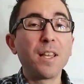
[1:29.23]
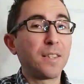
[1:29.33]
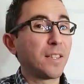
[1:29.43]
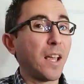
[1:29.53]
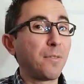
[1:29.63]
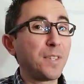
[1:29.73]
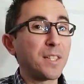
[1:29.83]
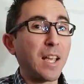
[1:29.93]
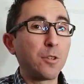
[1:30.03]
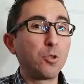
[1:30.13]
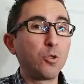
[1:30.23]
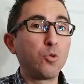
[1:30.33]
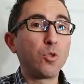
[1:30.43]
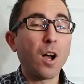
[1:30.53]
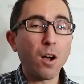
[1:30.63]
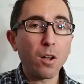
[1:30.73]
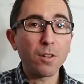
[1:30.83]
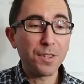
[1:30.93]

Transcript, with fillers: that I've decided to call